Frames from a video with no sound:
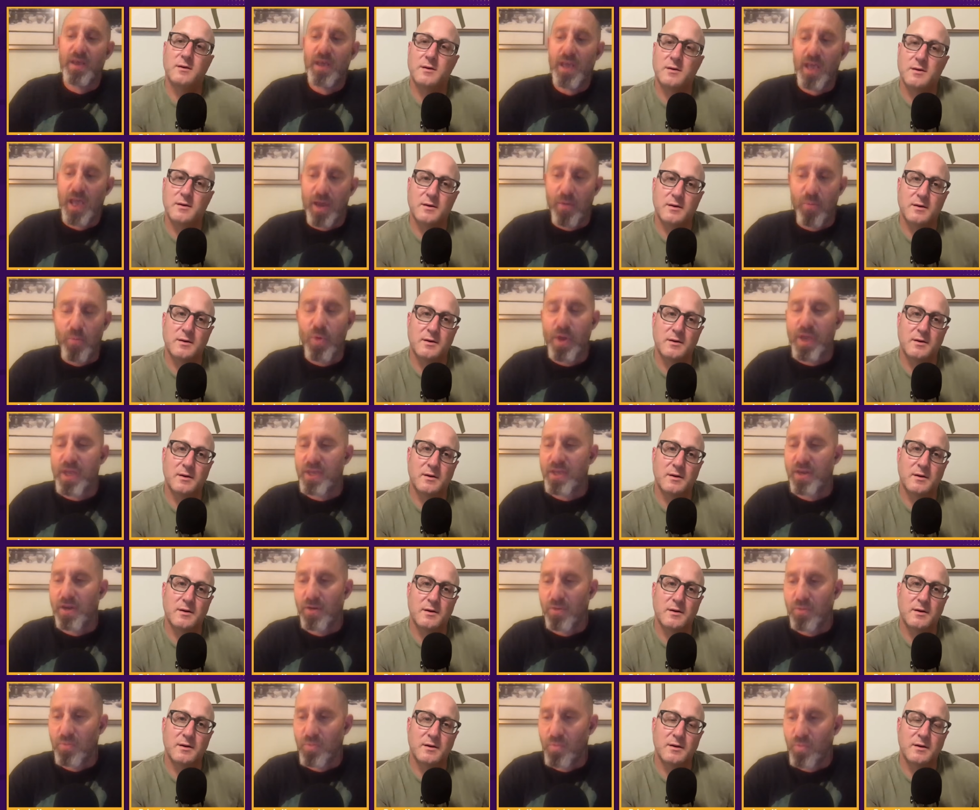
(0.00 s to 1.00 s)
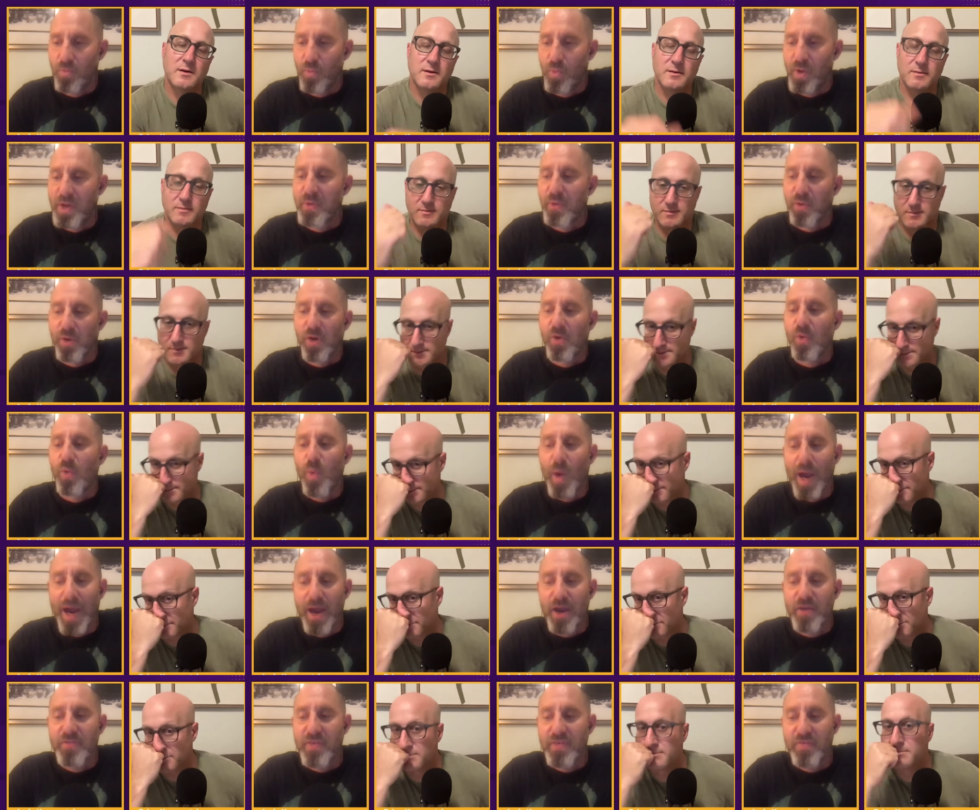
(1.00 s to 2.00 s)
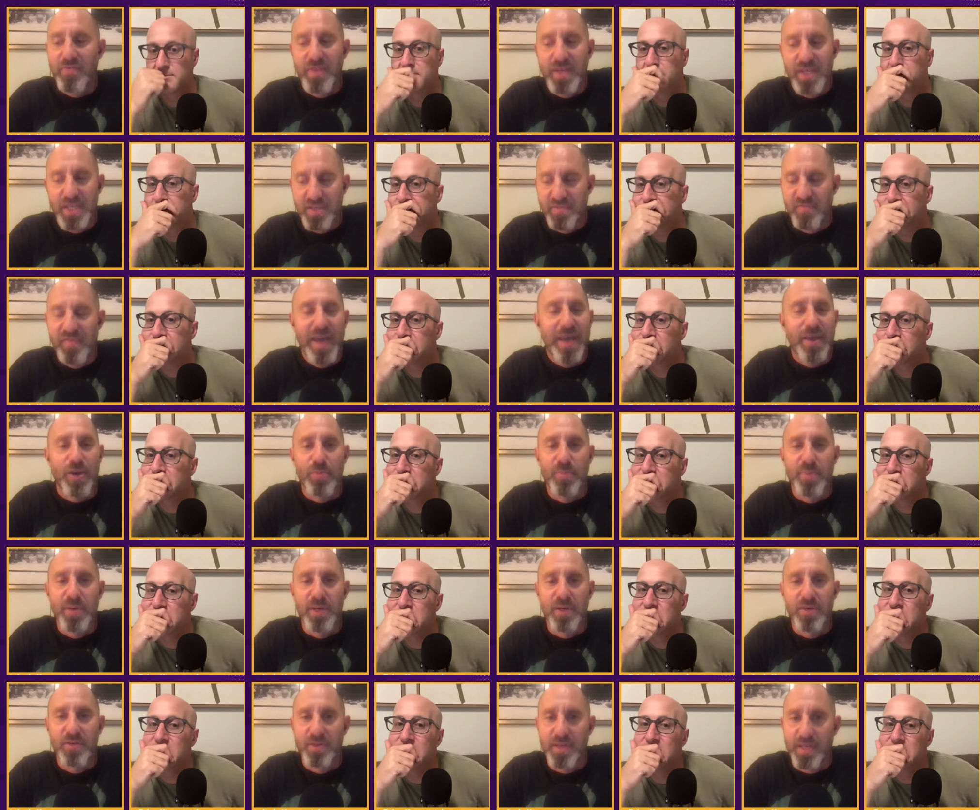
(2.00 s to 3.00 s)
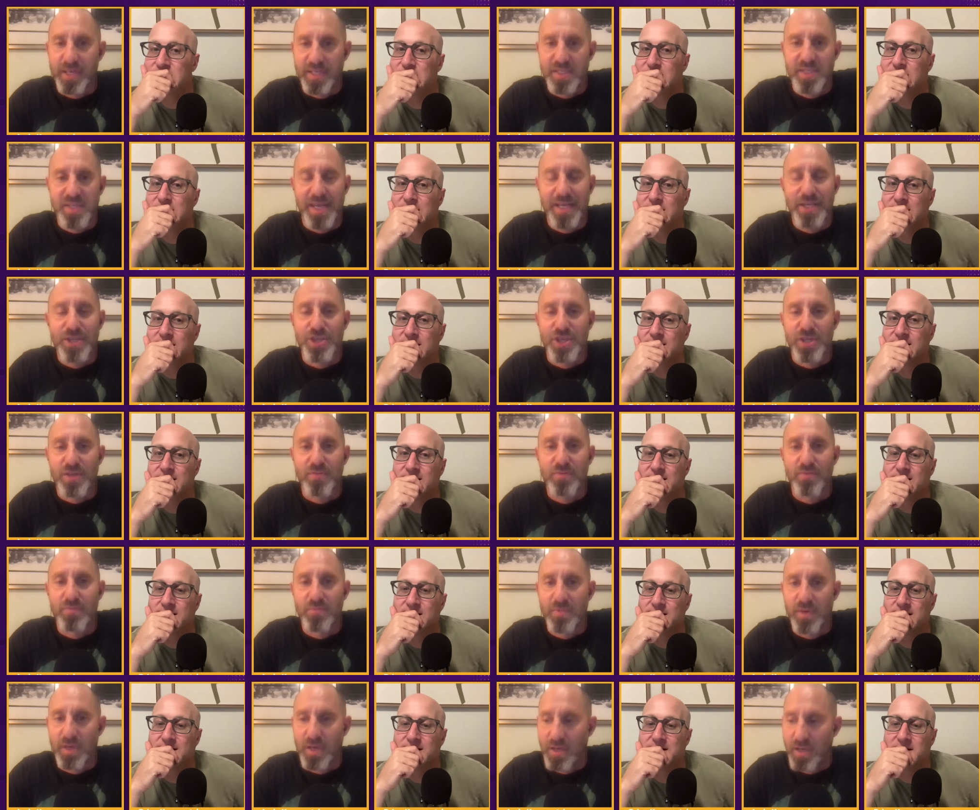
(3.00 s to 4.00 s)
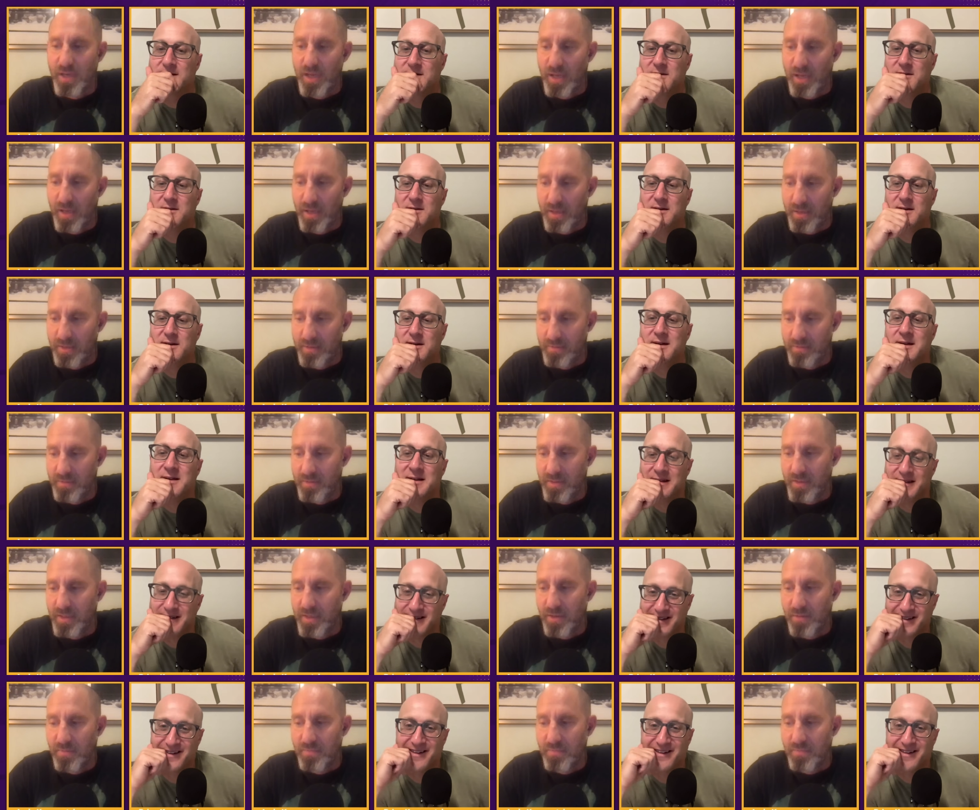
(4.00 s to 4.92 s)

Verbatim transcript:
Speaker 1: and we, you know, we were aware that this Vanderbilt extension, uh, you know,